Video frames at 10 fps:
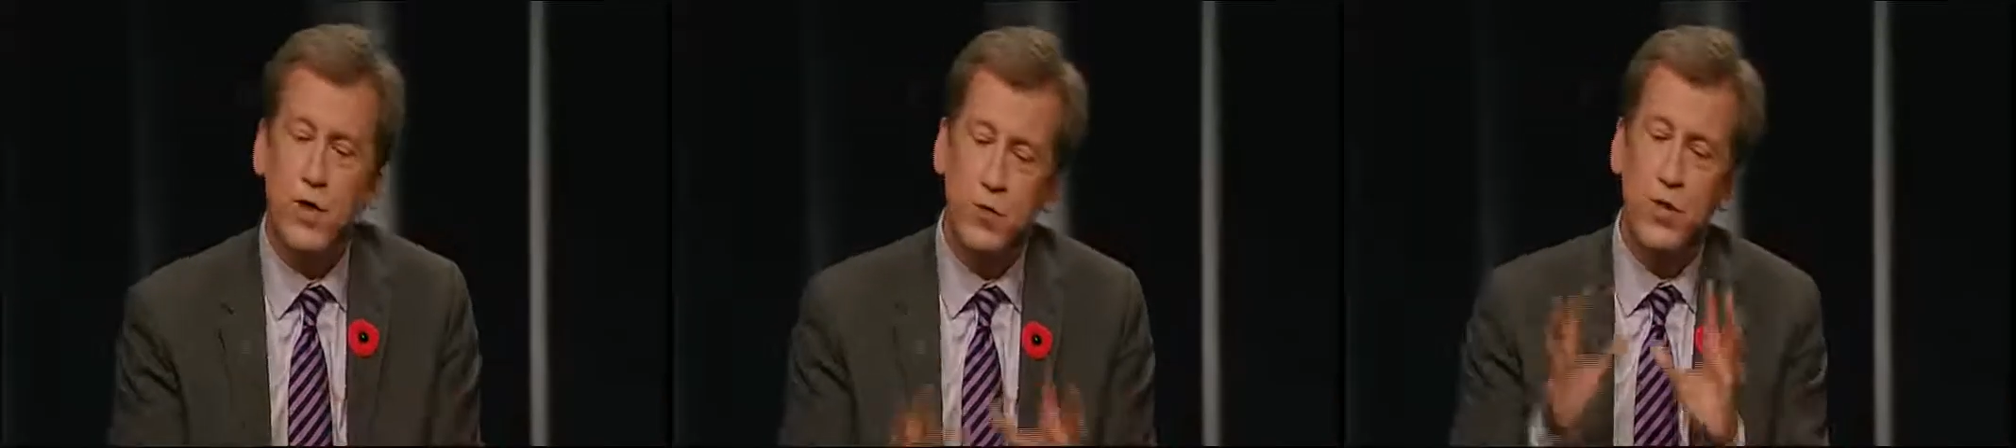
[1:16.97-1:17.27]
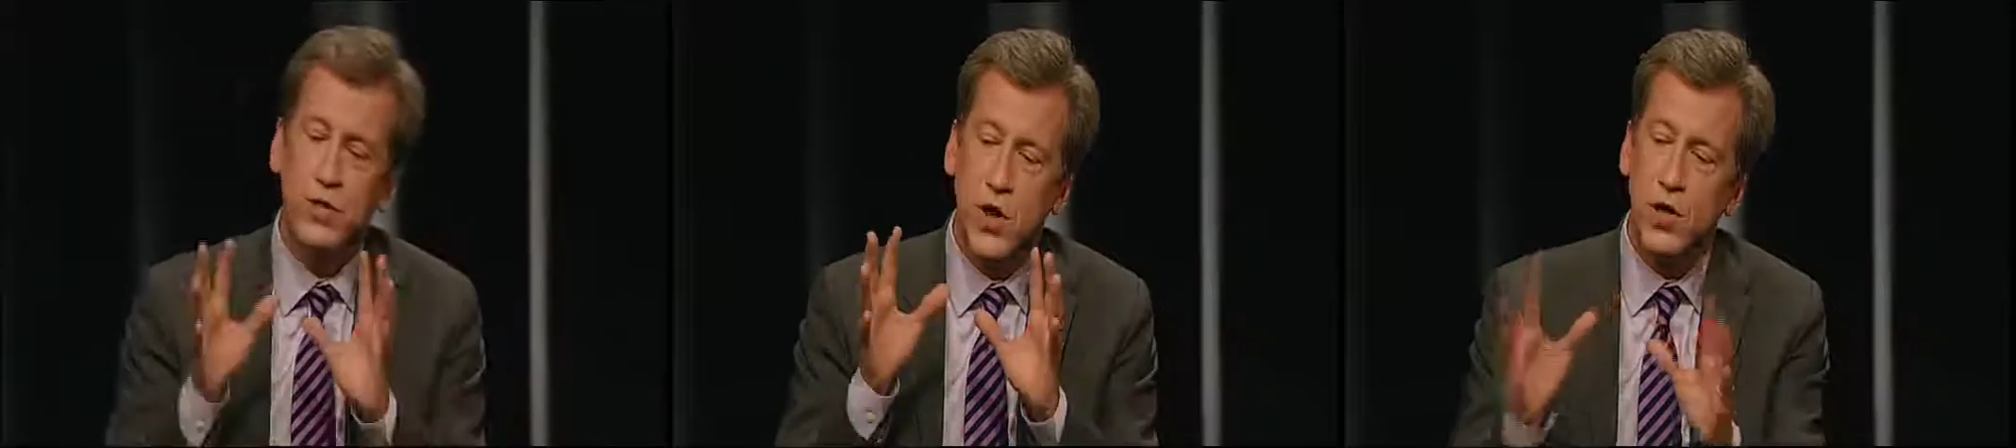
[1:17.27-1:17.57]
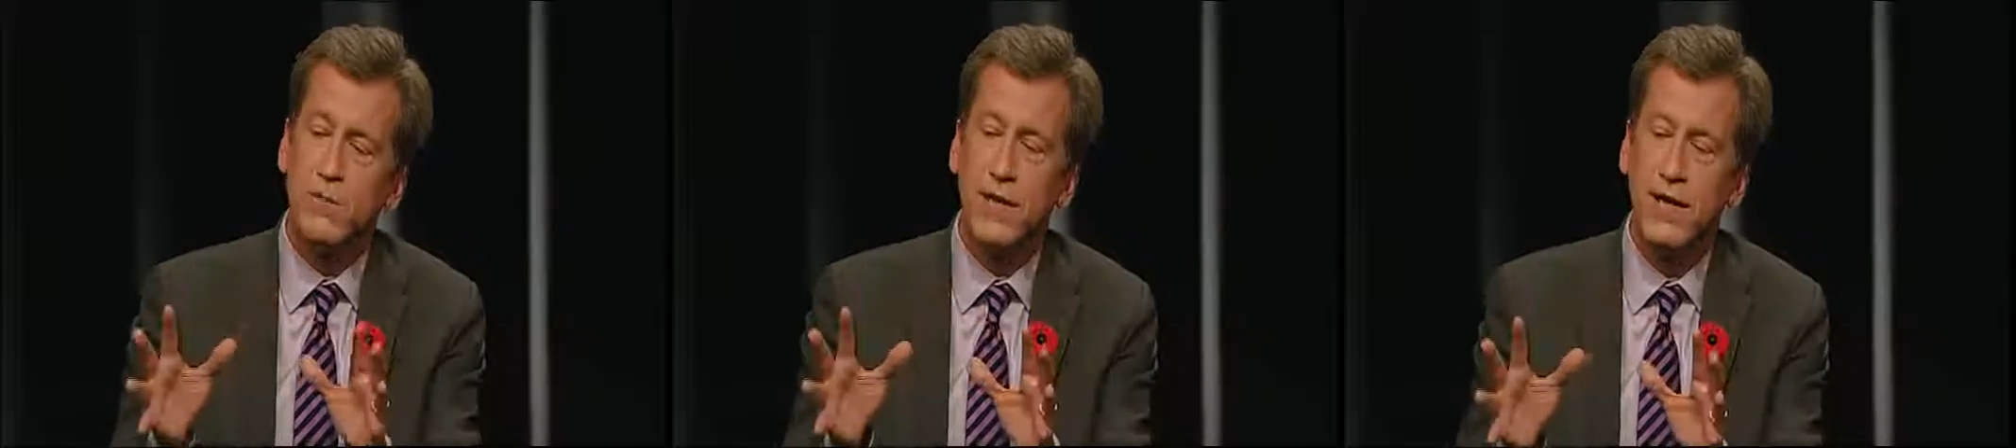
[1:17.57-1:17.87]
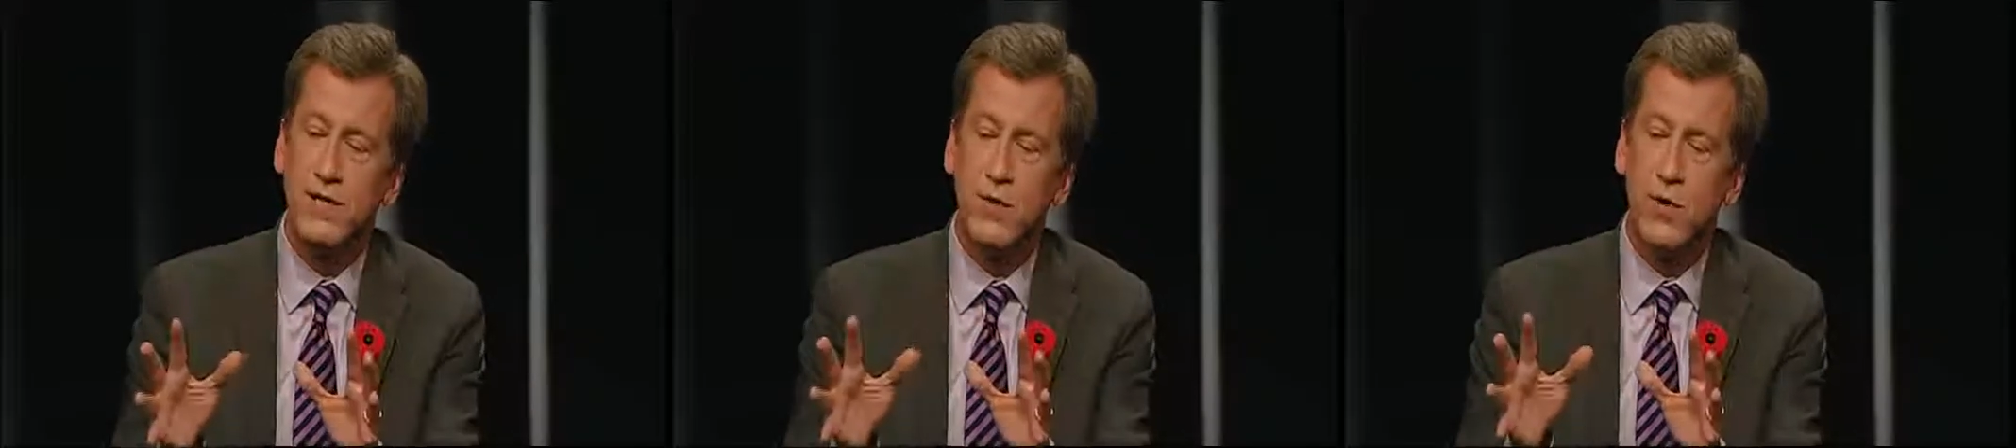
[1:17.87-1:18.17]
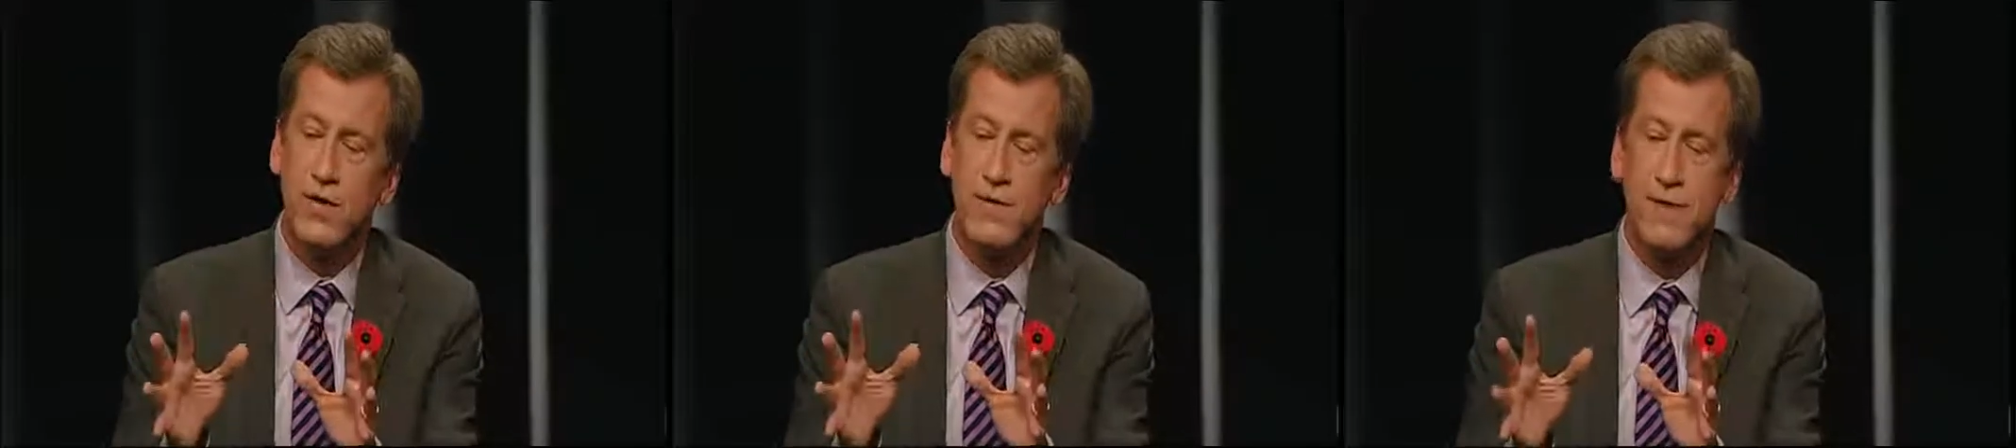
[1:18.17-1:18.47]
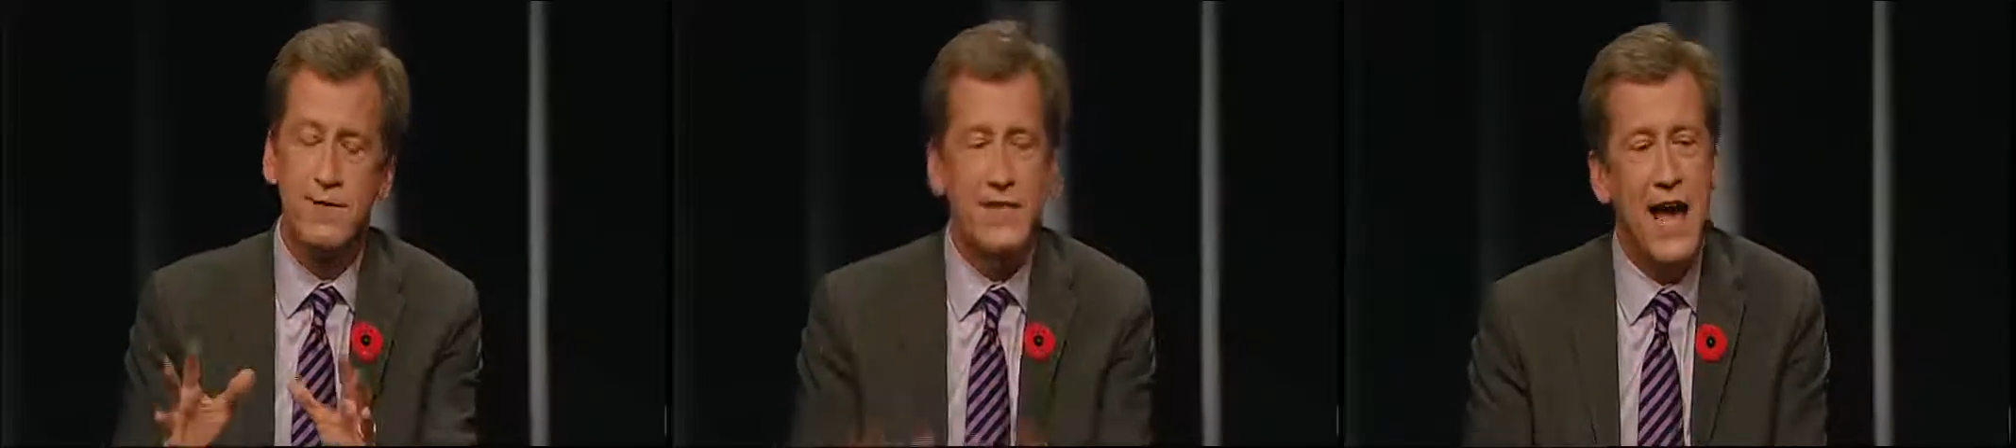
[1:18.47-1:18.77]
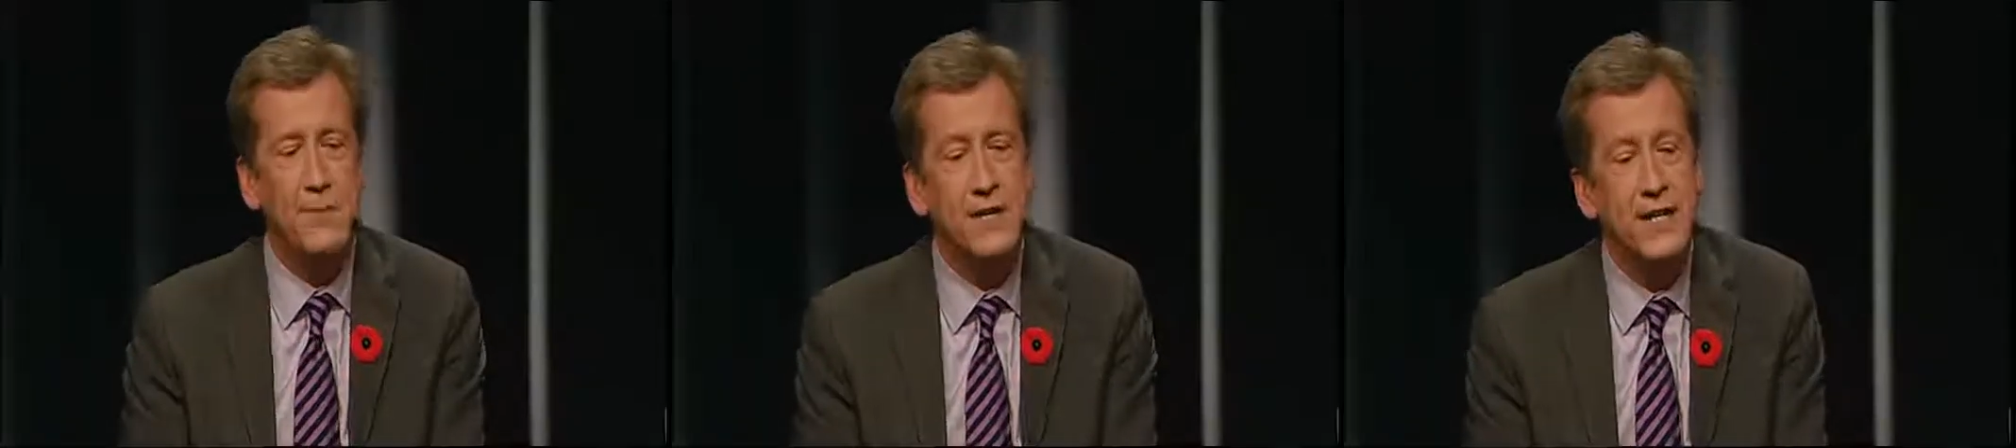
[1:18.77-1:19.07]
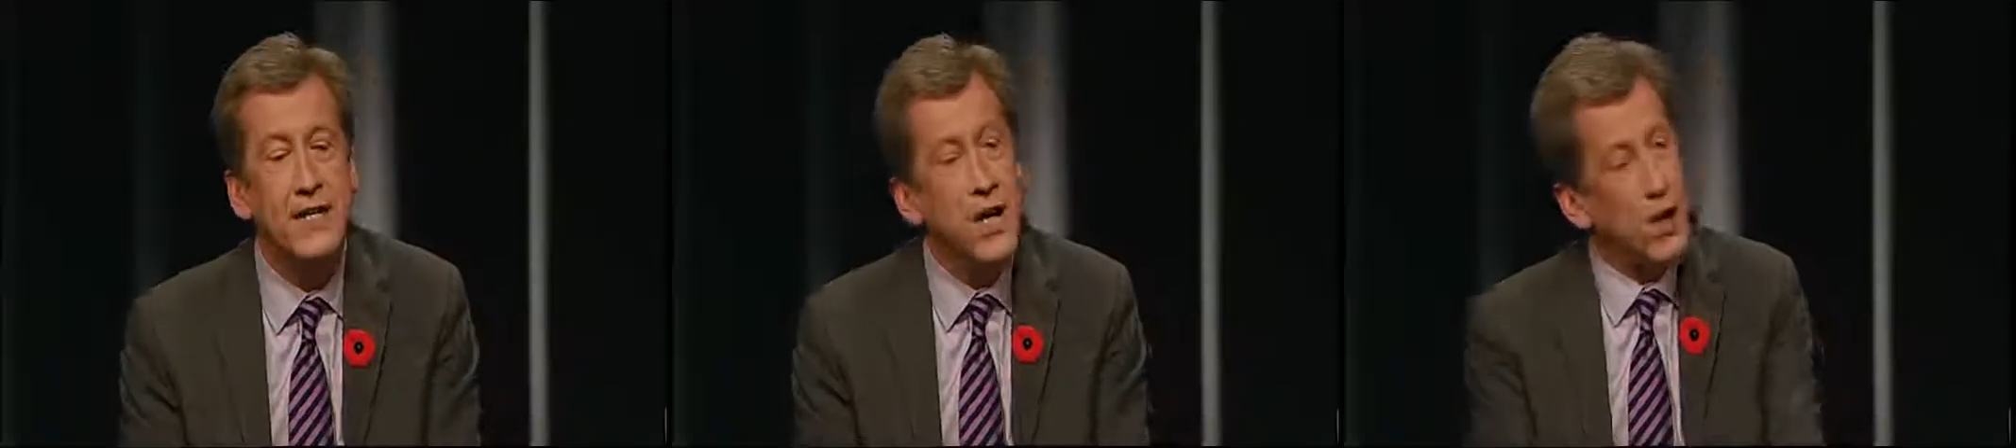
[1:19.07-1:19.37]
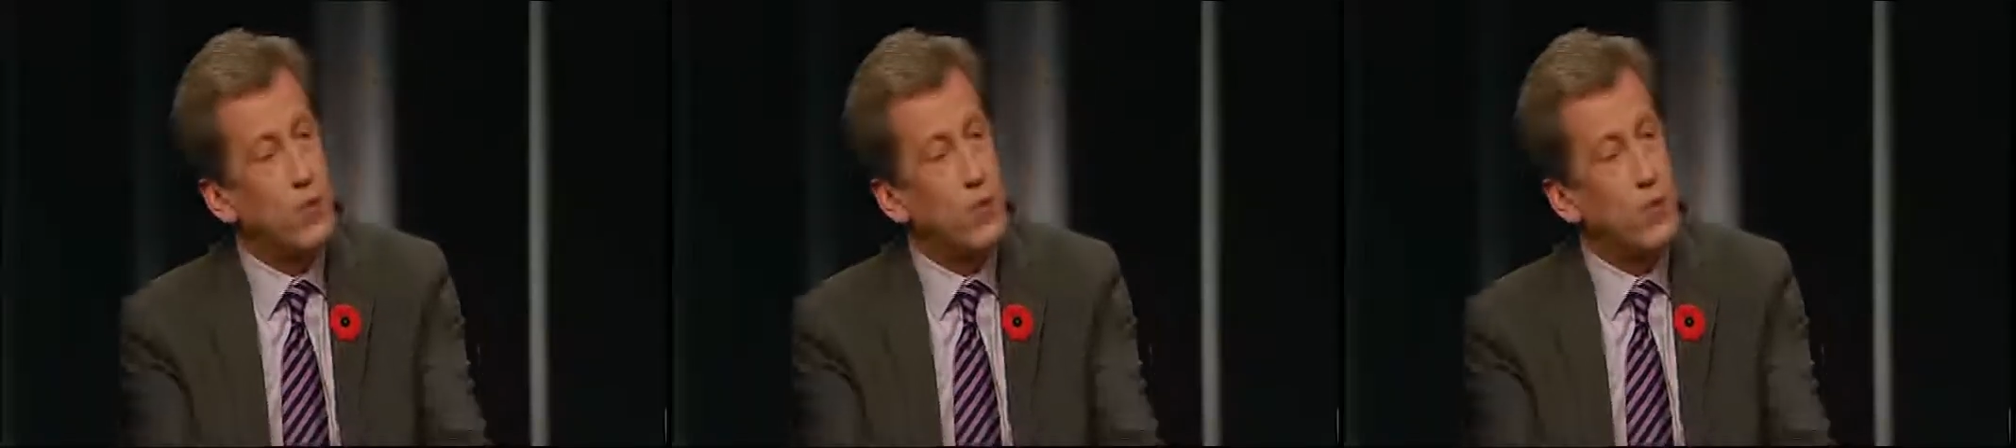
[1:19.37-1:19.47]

We will go to places where stuff is happening.